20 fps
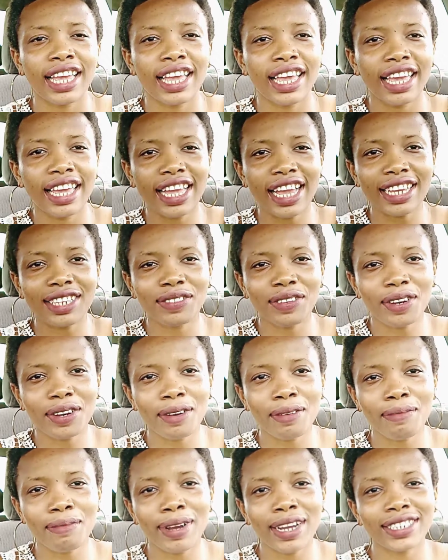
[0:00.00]
Hey guys,
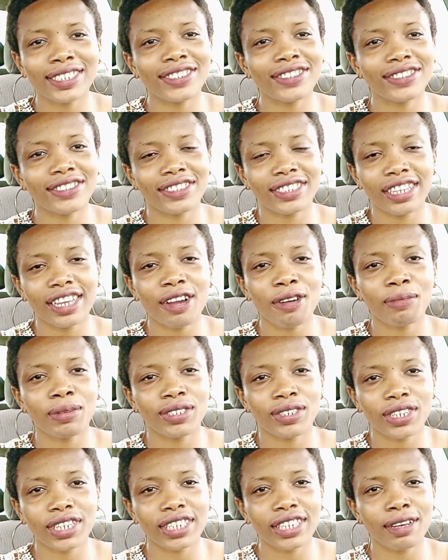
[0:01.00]
welcome back. So today I'll be
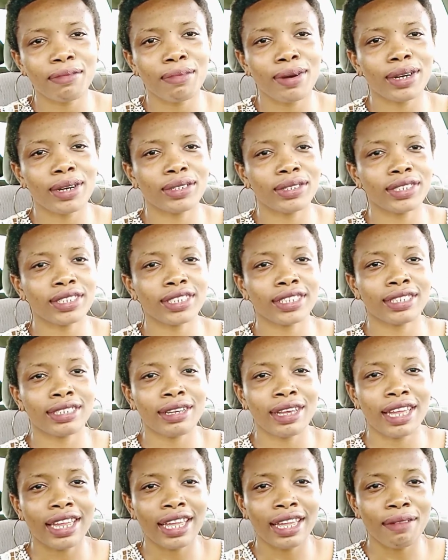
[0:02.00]
talking about
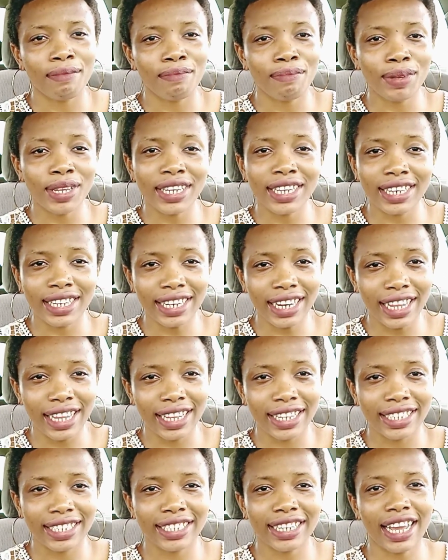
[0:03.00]
being a
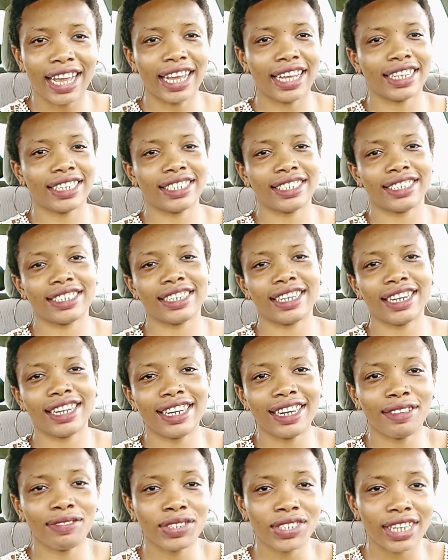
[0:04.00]
nerd and
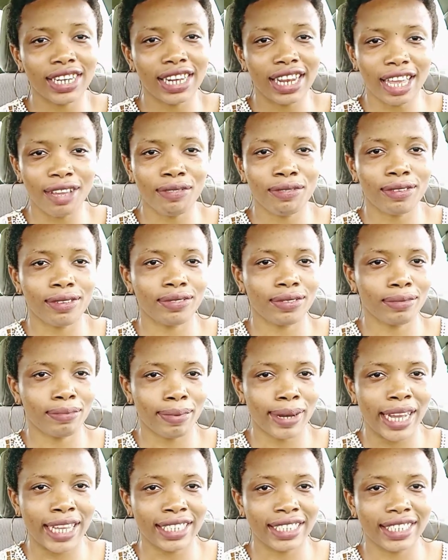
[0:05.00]
living the life of the
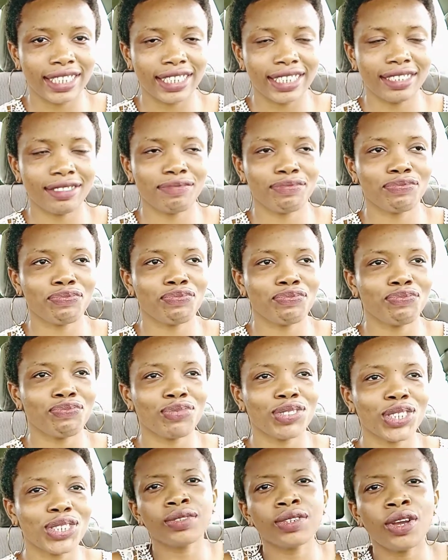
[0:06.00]
party.
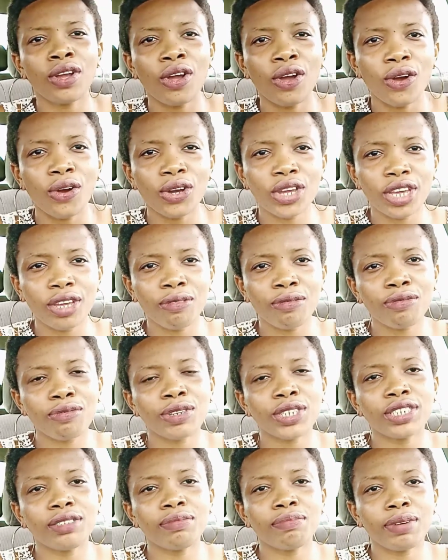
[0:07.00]
Okay,
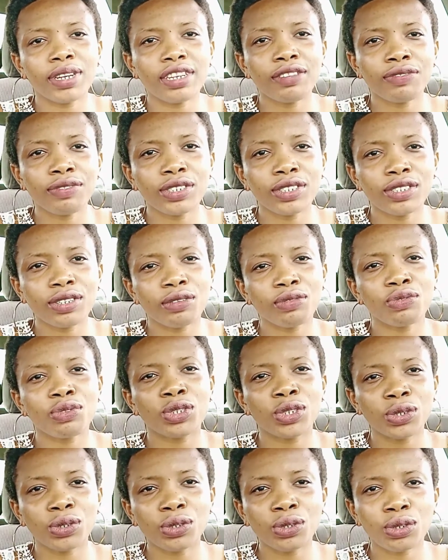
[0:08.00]
for the benefit of
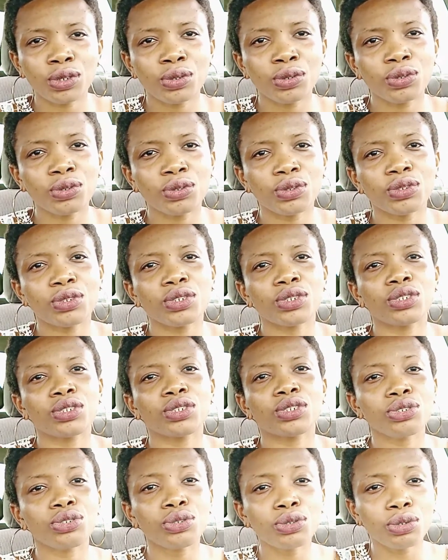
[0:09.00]
those who do not
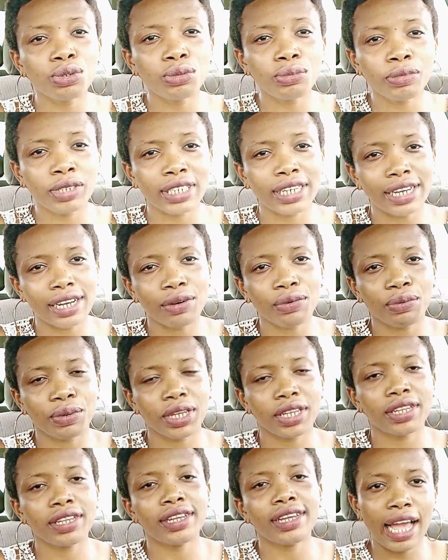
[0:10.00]
know me that
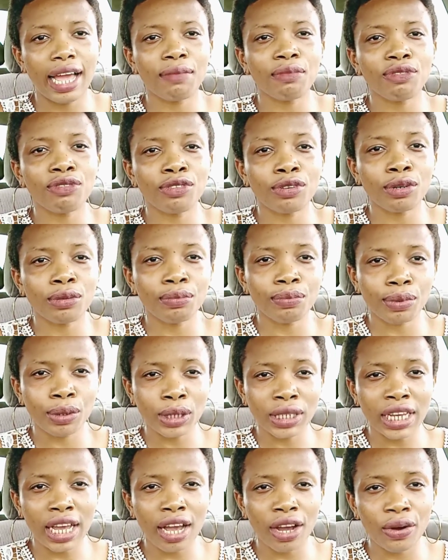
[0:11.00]
well, I'm from Port
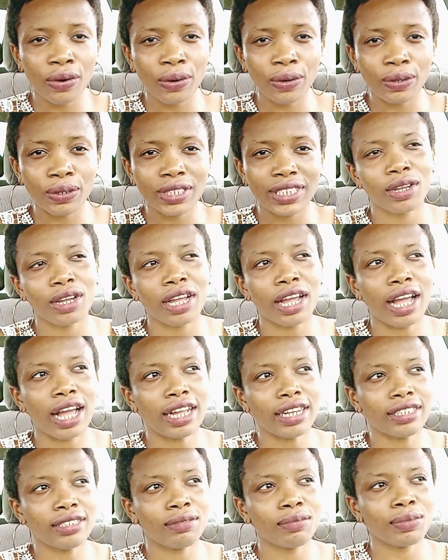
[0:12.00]
Harcourt,
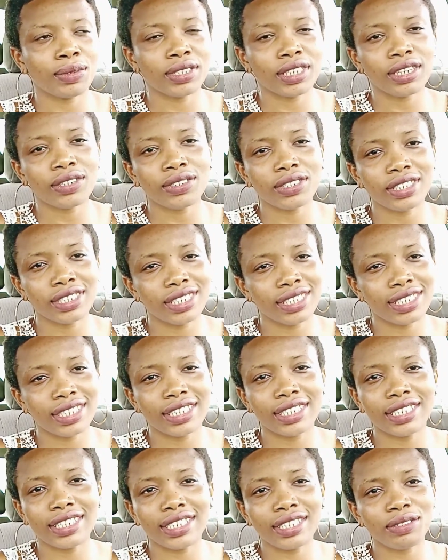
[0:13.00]
and Port Harcourt is a
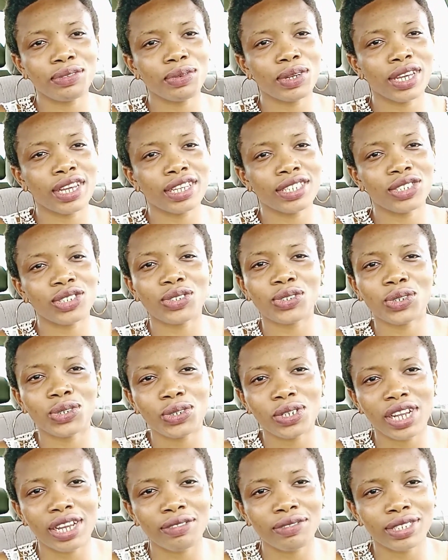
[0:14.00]
city where social
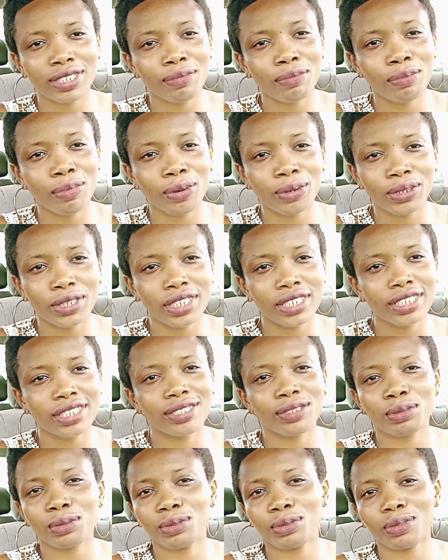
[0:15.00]
life is important
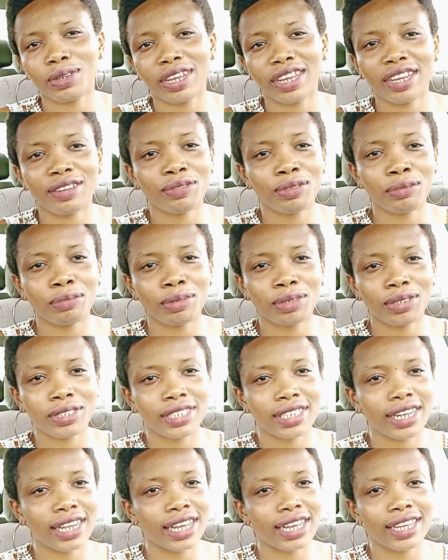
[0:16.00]
to everybody.
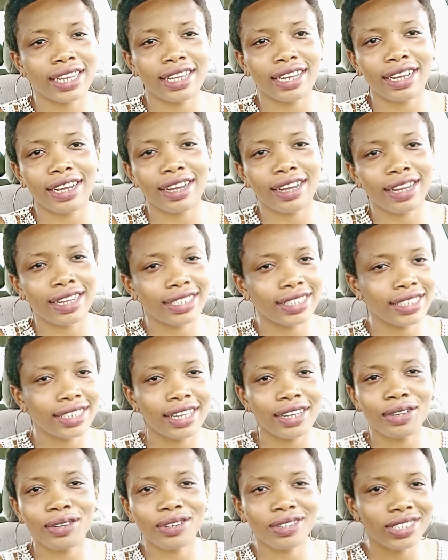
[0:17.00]
Like, ah,
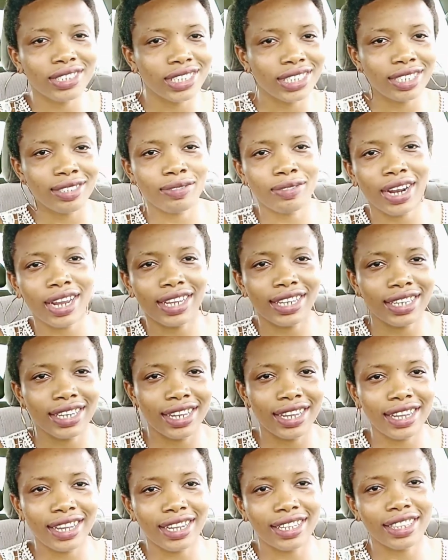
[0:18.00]
thank God it's
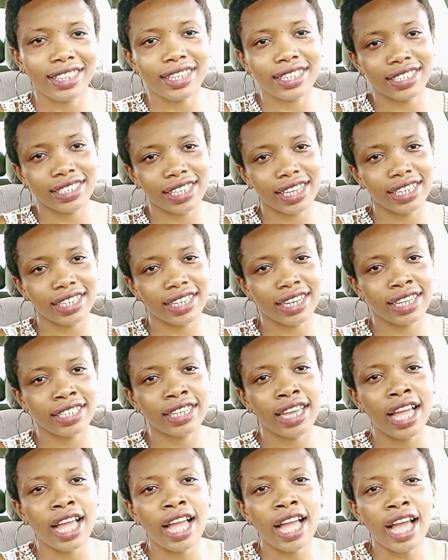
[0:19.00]
Friday and things like that.
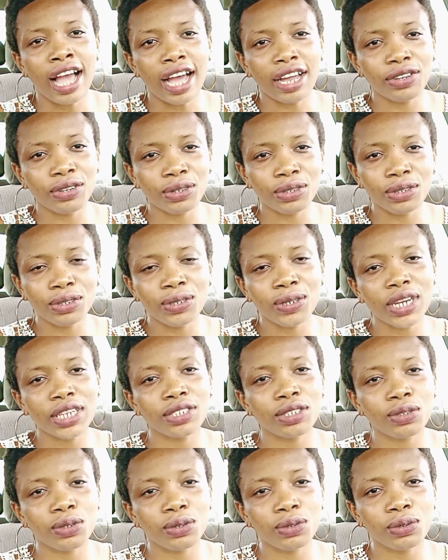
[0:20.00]
And also I
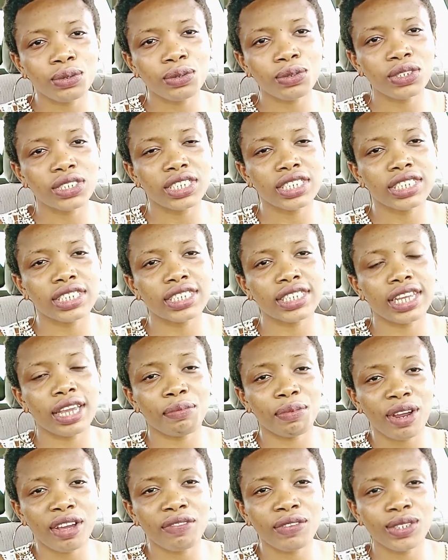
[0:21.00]
schooled in a
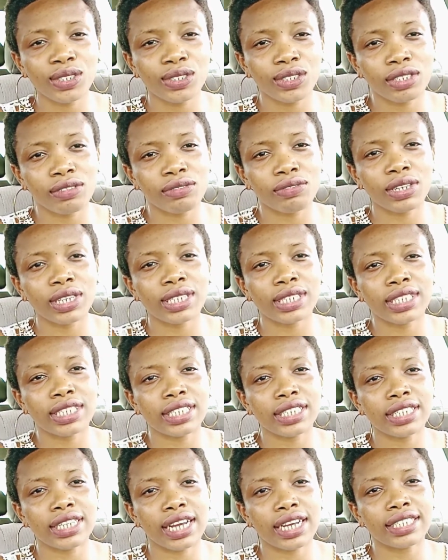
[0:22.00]
private
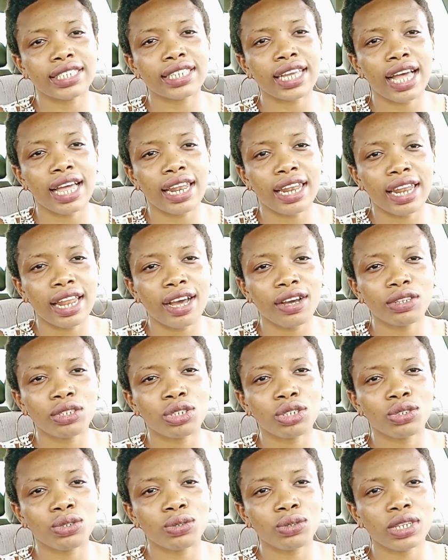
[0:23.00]
university that allows
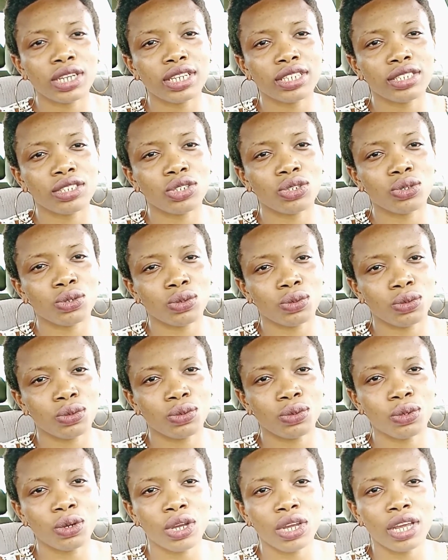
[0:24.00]
students
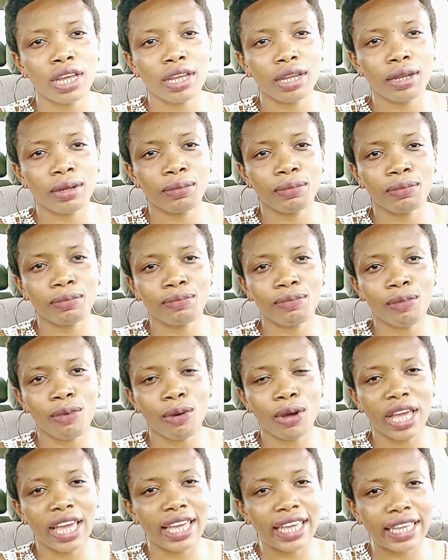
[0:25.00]
to um,
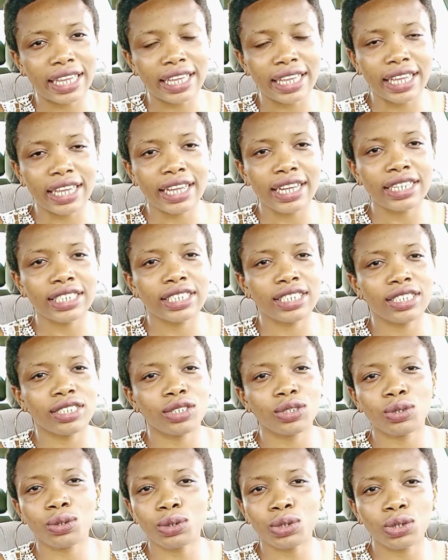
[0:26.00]
engage in
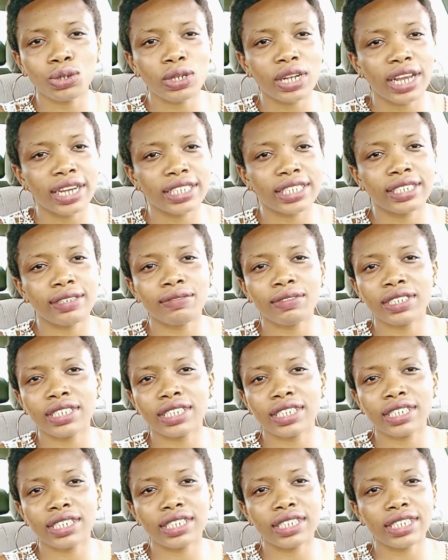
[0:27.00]
social
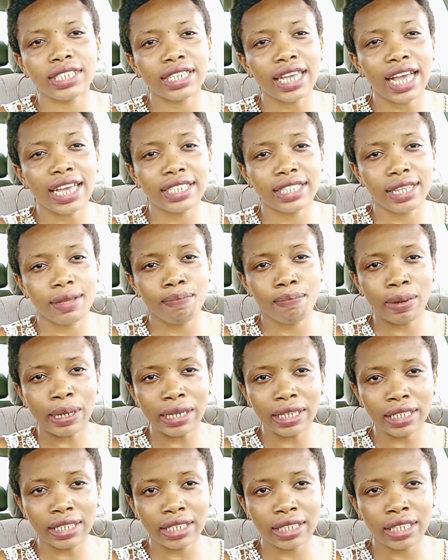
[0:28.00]
activities as they
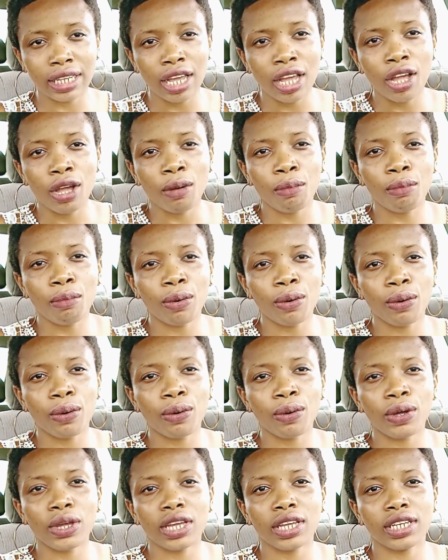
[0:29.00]
please,
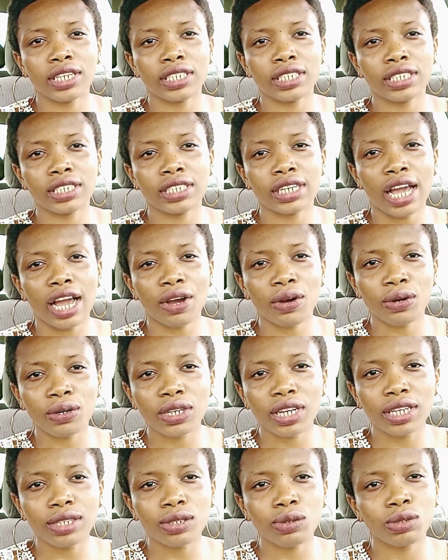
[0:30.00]
but in
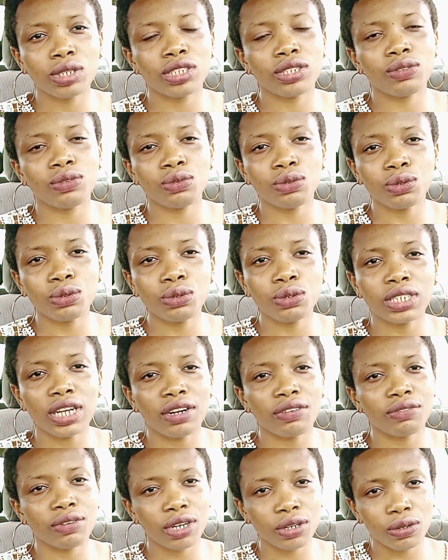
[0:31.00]
accordance with the rules
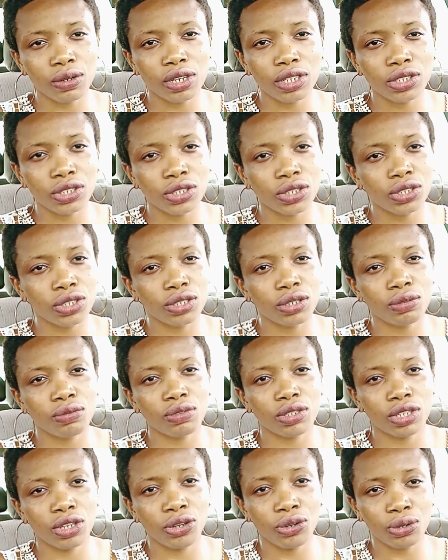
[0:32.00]
and regulations of
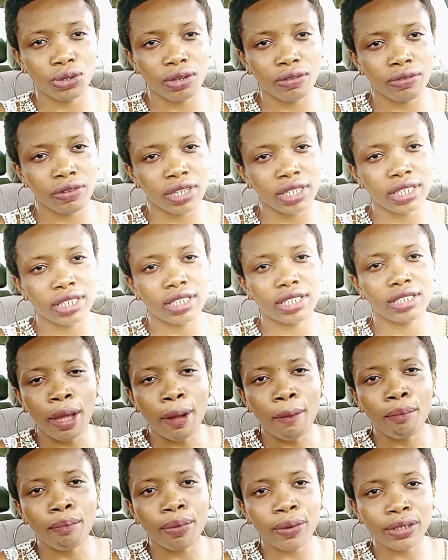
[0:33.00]
the university.
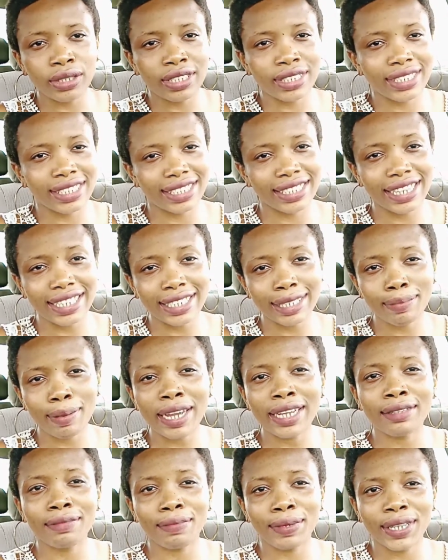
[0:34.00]
But
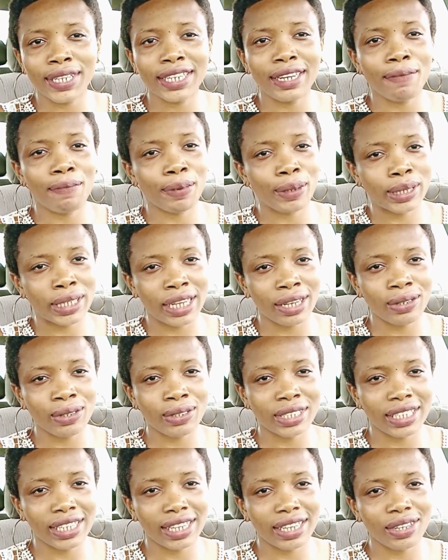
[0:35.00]
despite being a Port
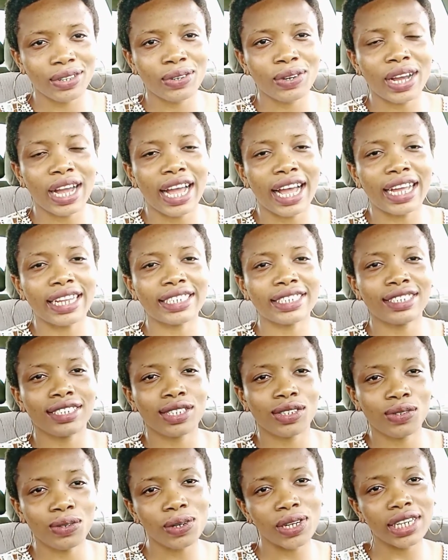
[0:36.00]
Harcourt girl and
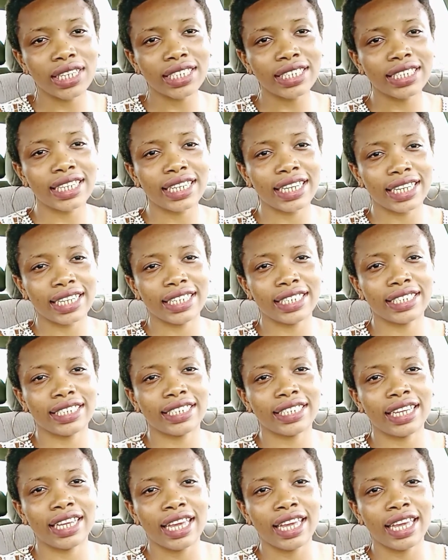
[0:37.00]
schooling in